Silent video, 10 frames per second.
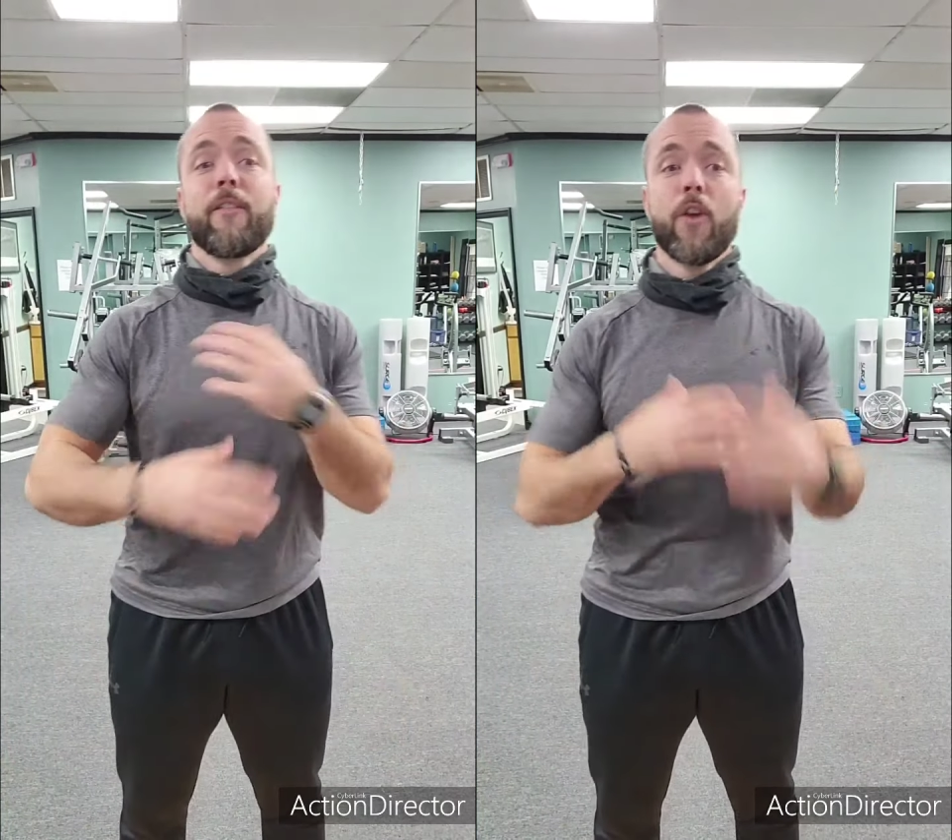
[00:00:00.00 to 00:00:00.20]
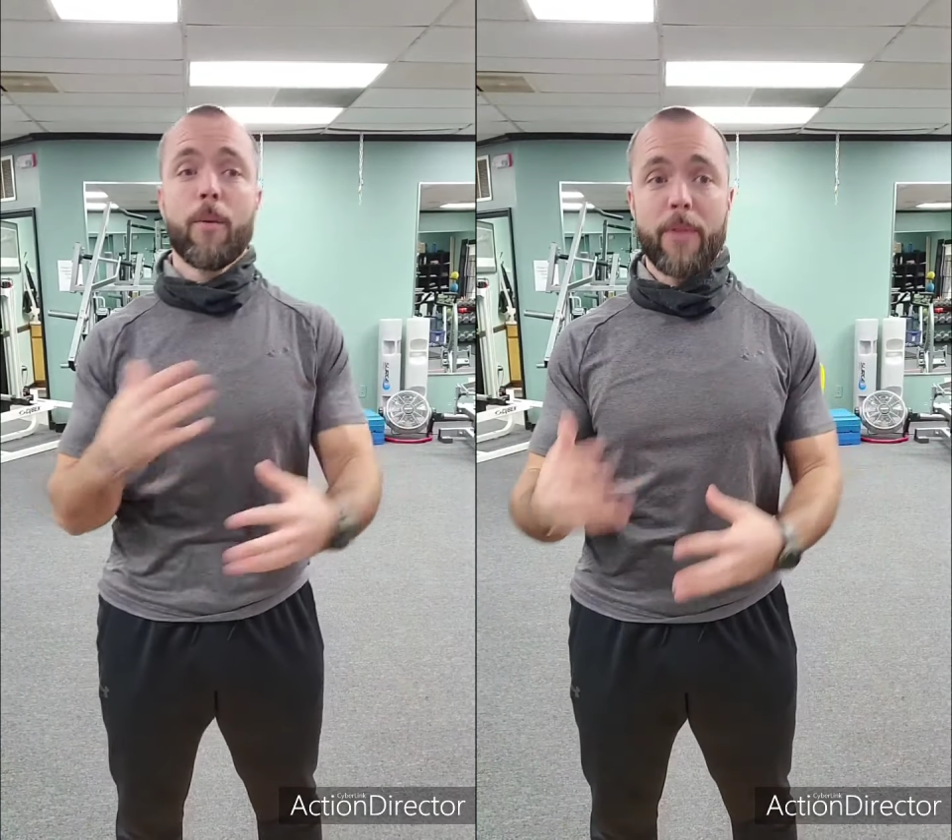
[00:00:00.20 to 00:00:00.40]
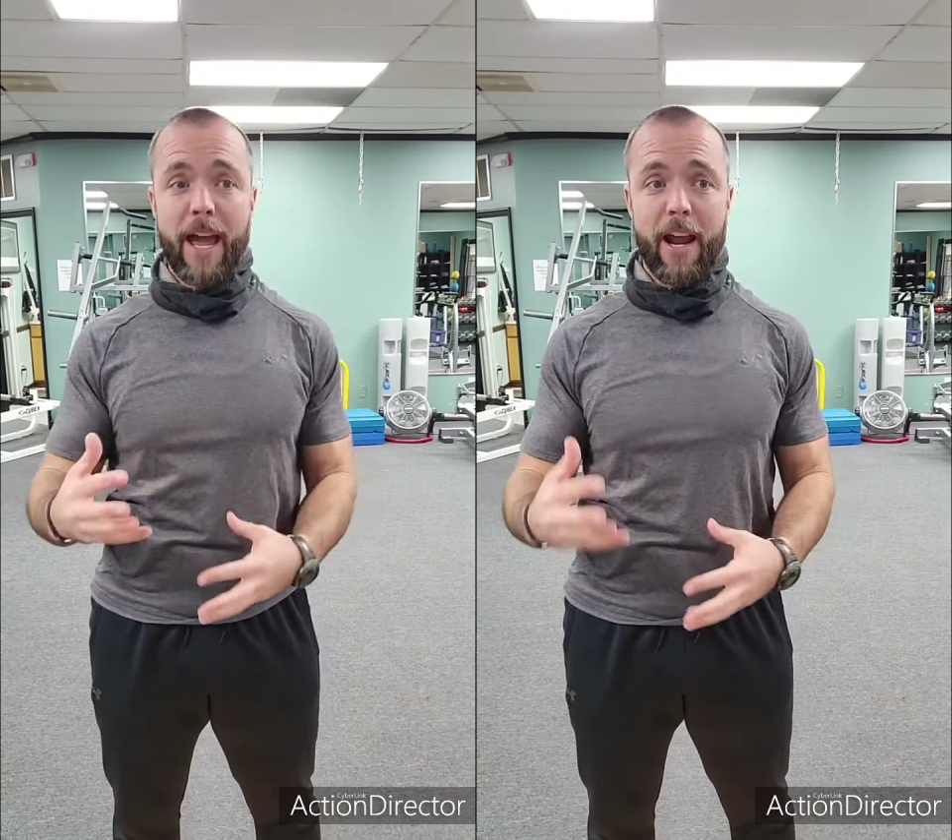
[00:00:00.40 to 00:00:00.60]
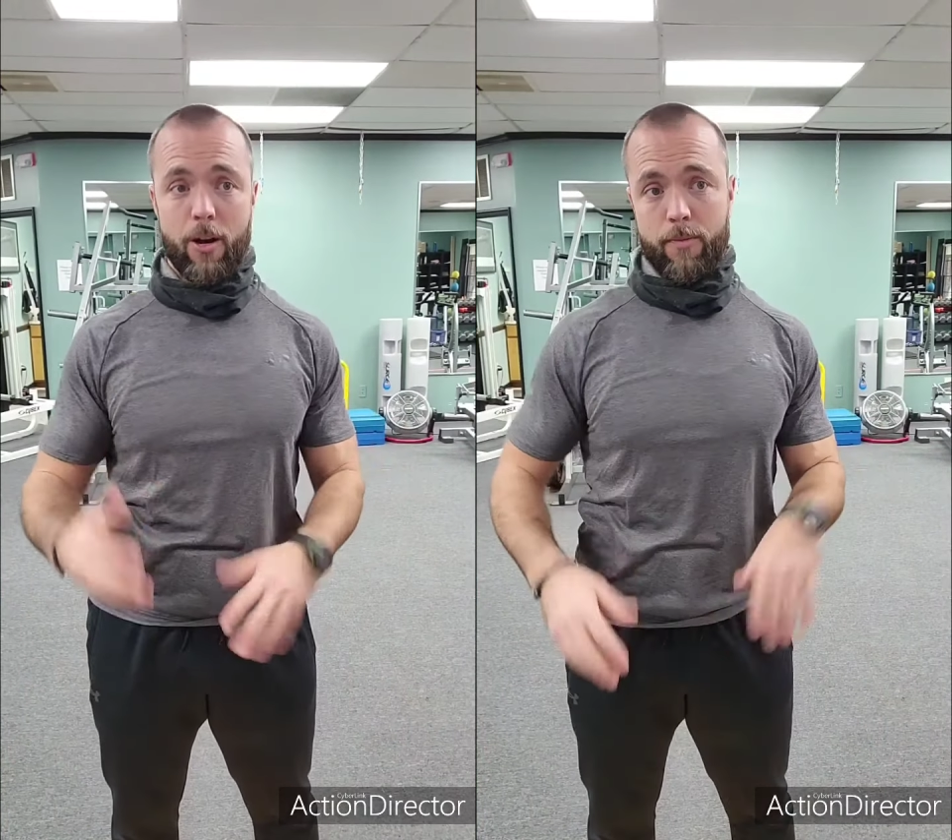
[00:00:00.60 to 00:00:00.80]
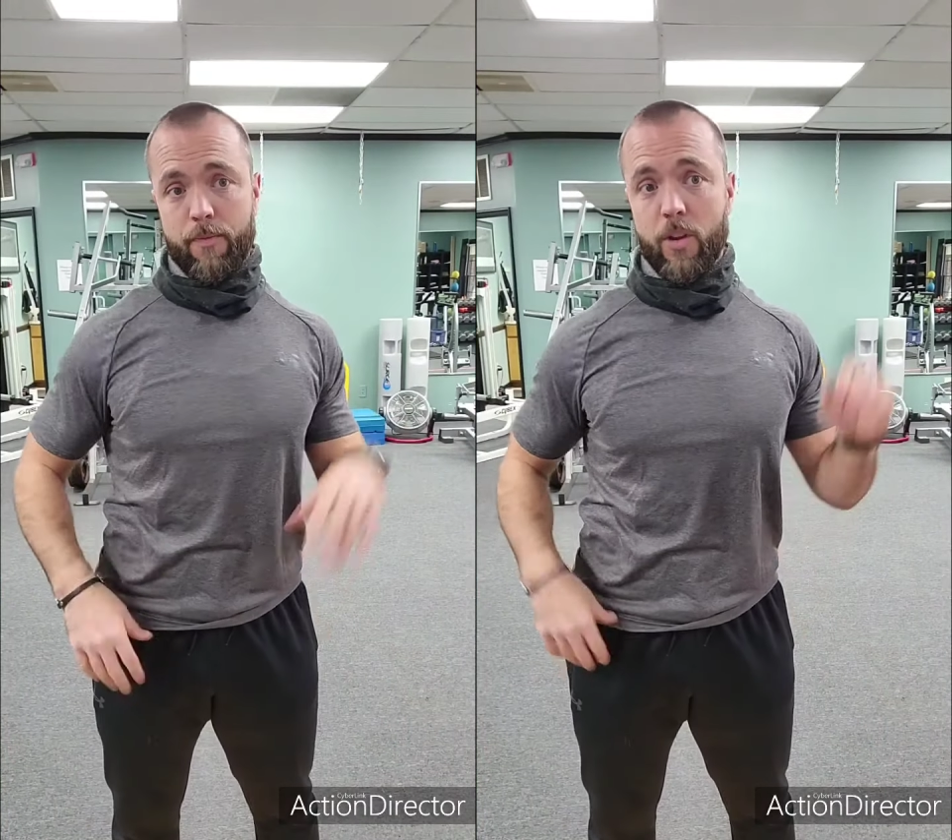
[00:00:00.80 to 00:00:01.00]
From
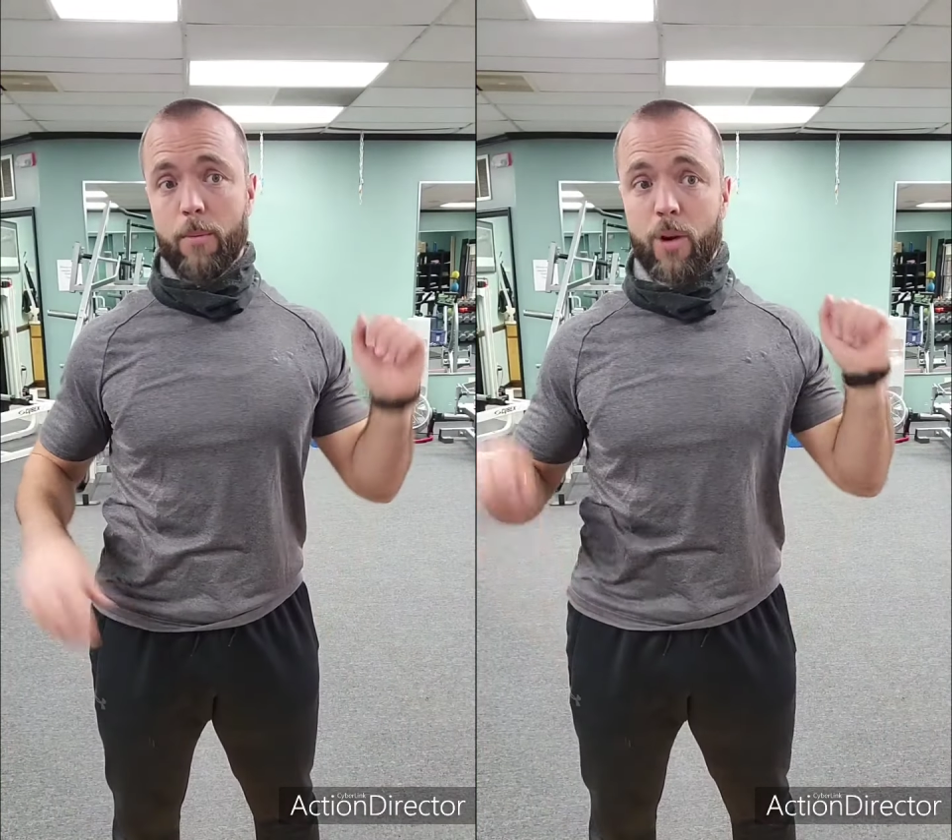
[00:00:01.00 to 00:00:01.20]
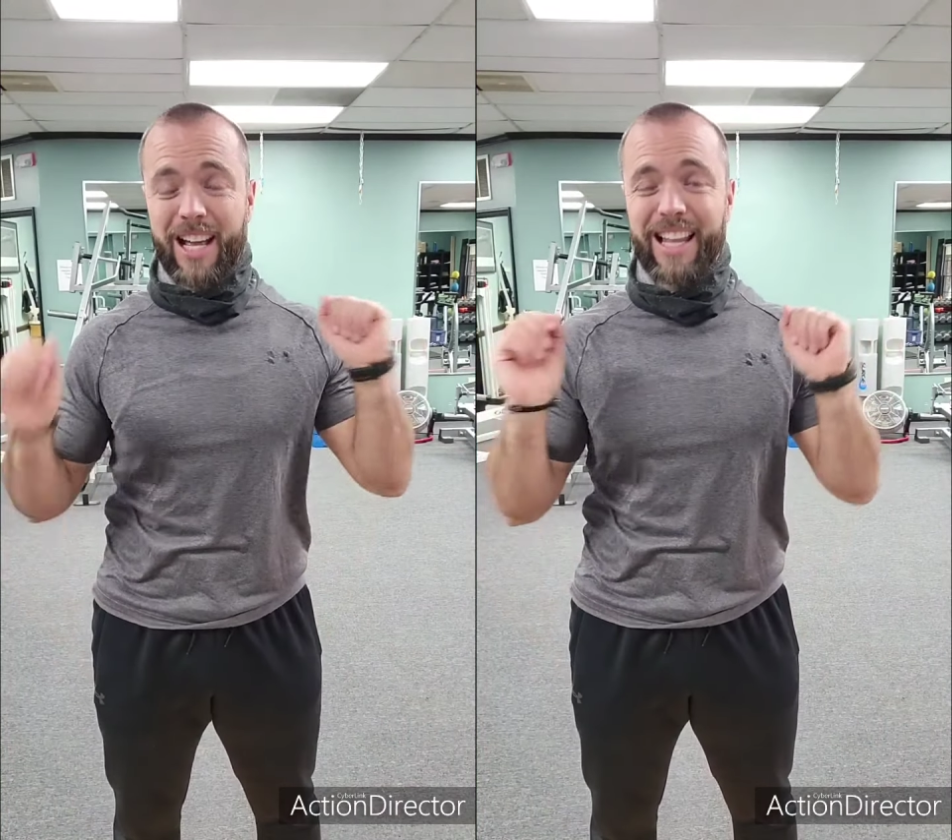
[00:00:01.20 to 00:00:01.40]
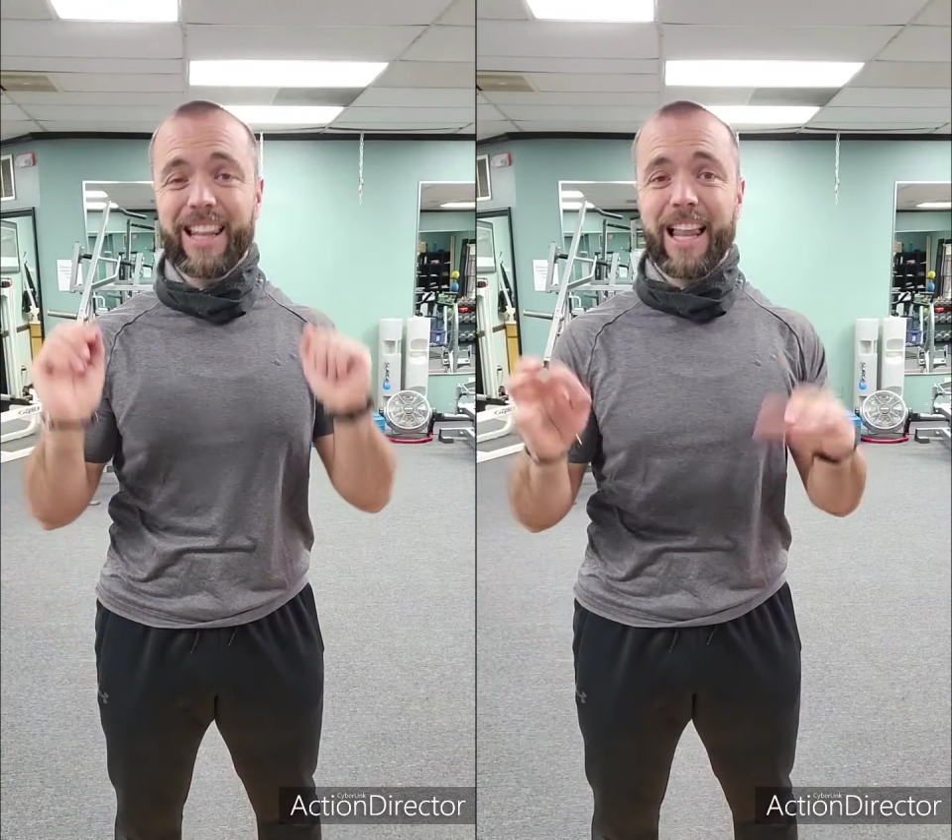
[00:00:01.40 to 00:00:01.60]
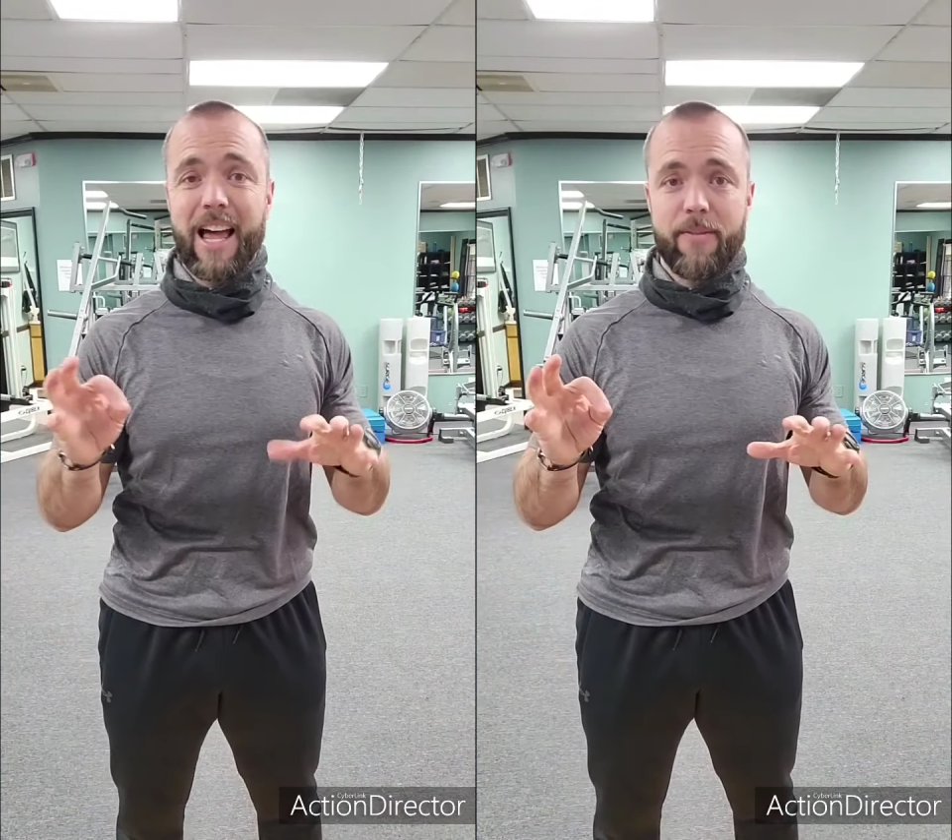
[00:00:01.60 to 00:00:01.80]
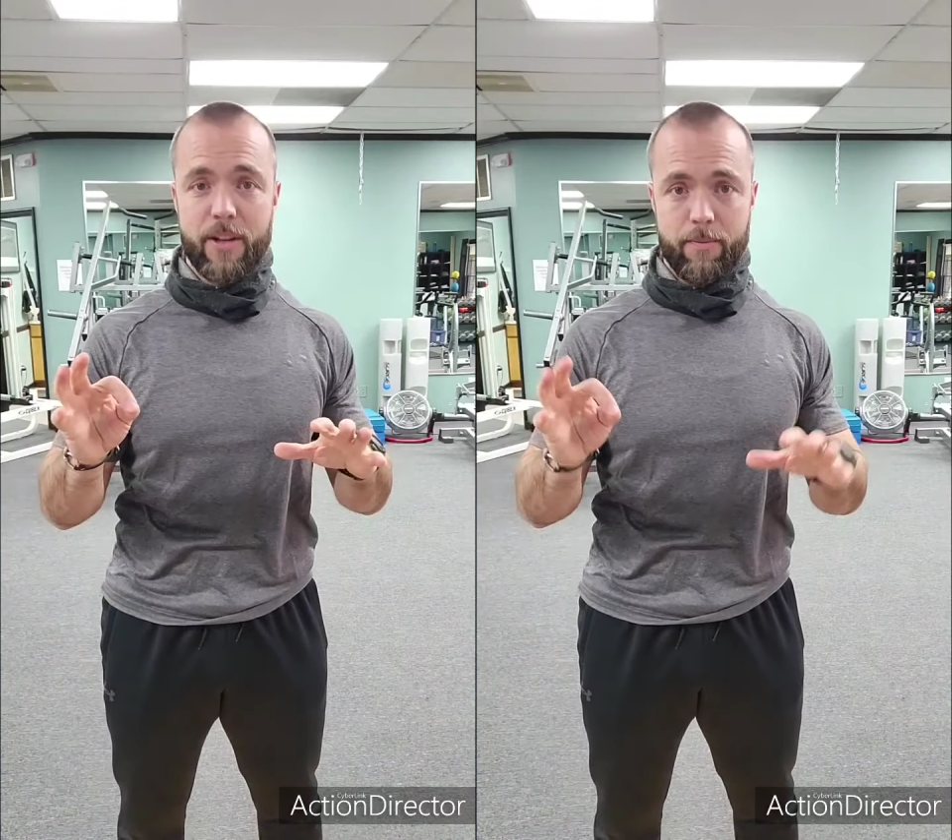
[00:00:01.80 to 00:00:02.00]
there, number
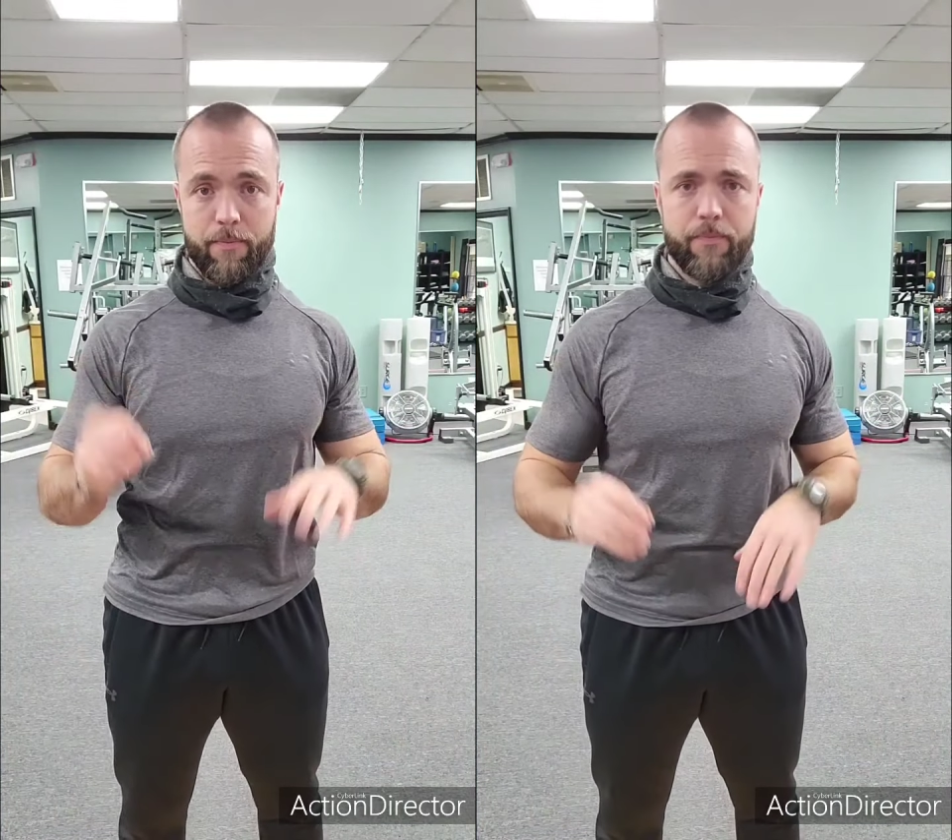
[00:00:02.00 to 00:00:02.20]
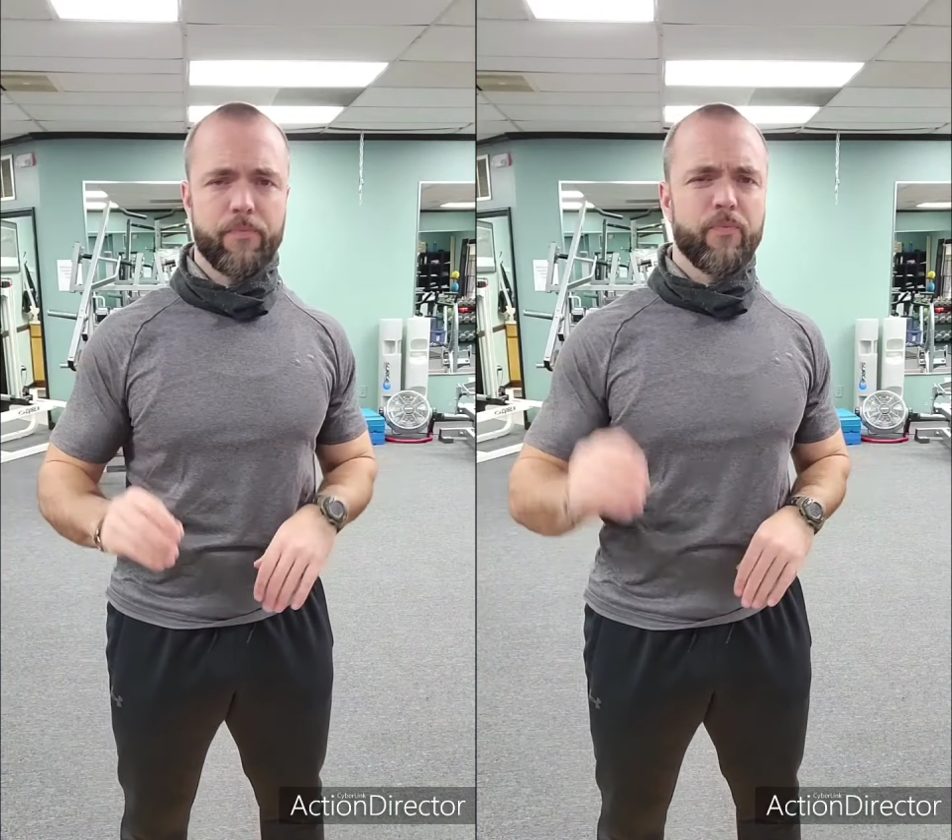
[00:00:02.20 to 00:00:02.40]
11,